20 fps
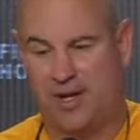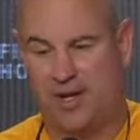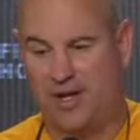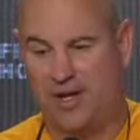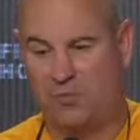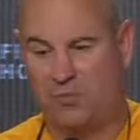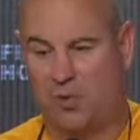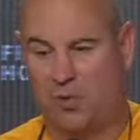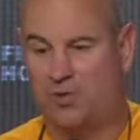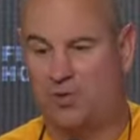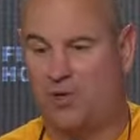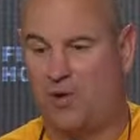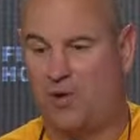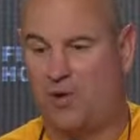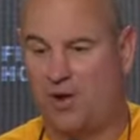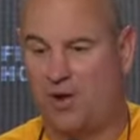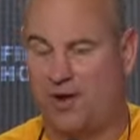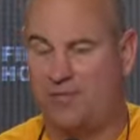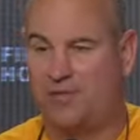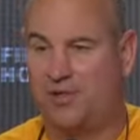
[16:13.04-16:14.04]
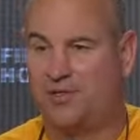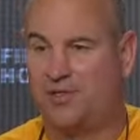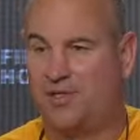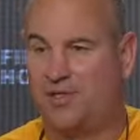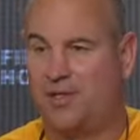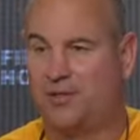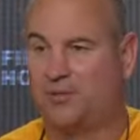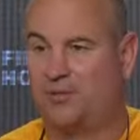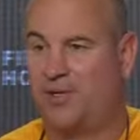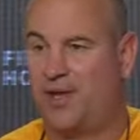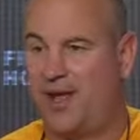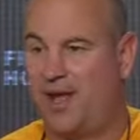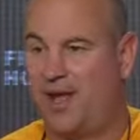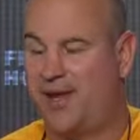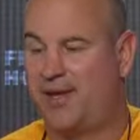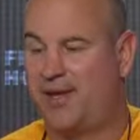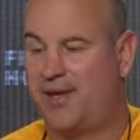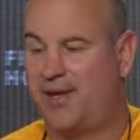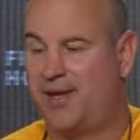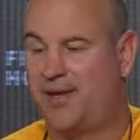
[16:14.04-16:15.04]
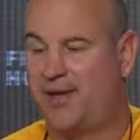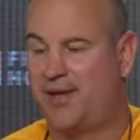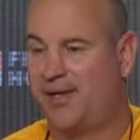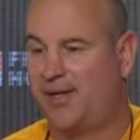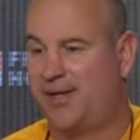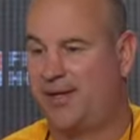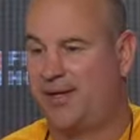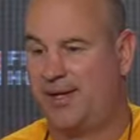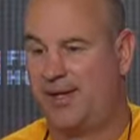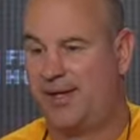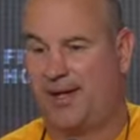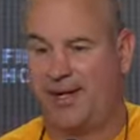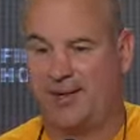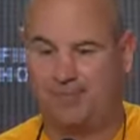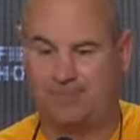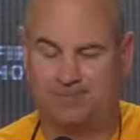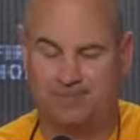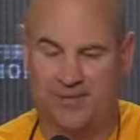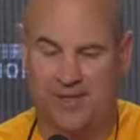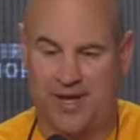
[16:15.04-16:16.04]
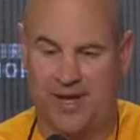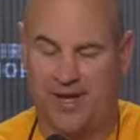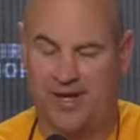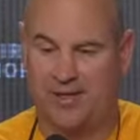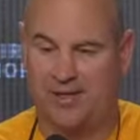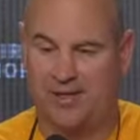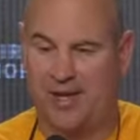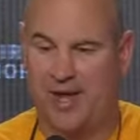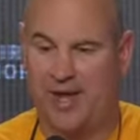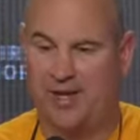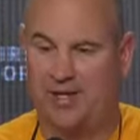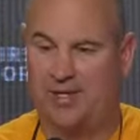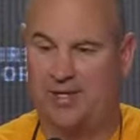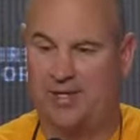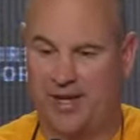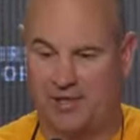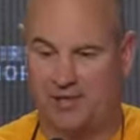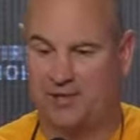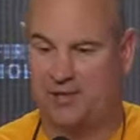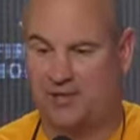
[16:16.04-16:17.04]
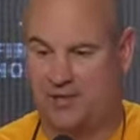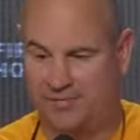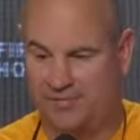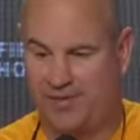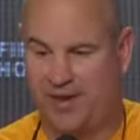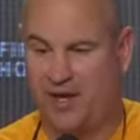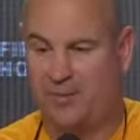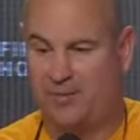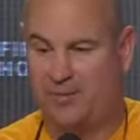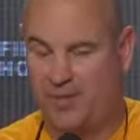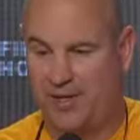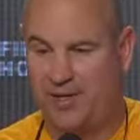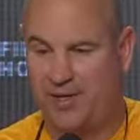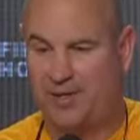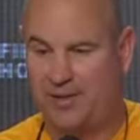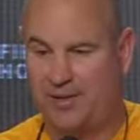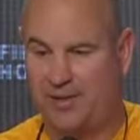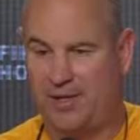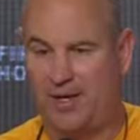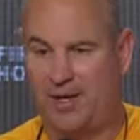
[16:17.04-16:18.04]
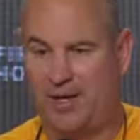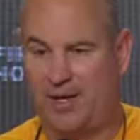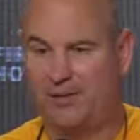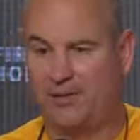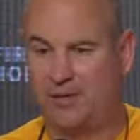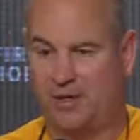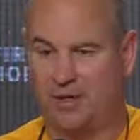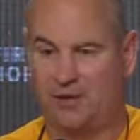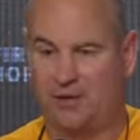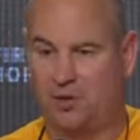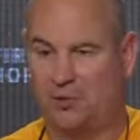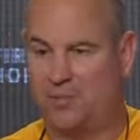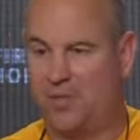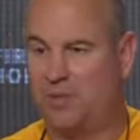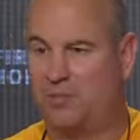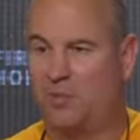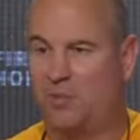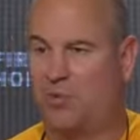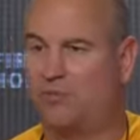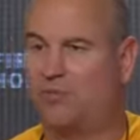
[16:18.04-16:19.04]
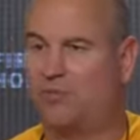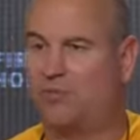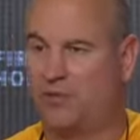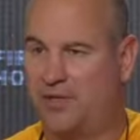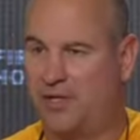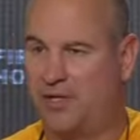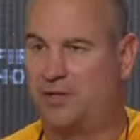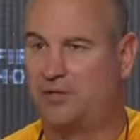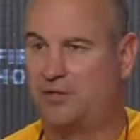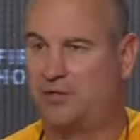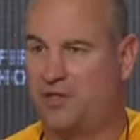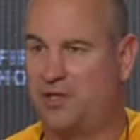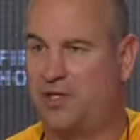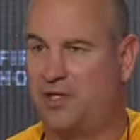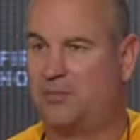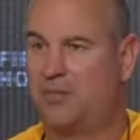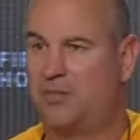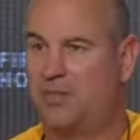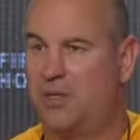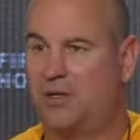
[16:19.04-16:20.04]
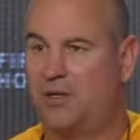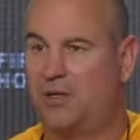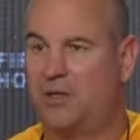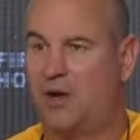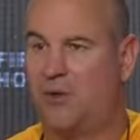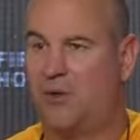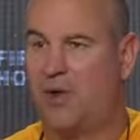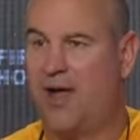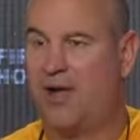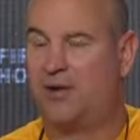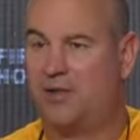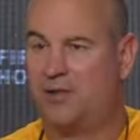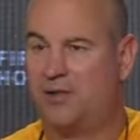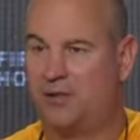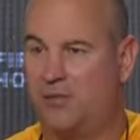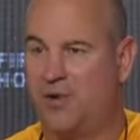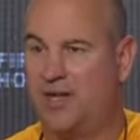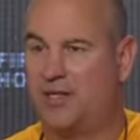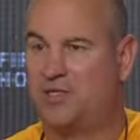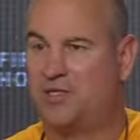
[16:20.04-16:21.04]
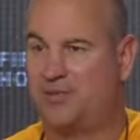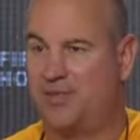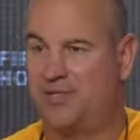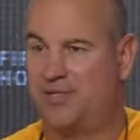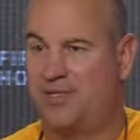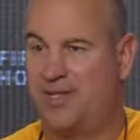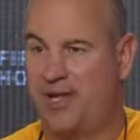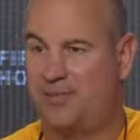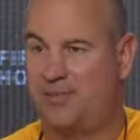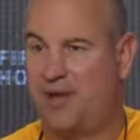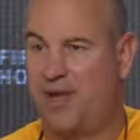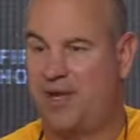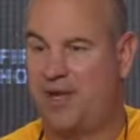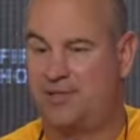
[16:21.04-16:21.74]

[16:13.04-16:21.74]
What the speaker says: He works hard every single day and is developing a little bit more of a leadership around the rest of his teammates.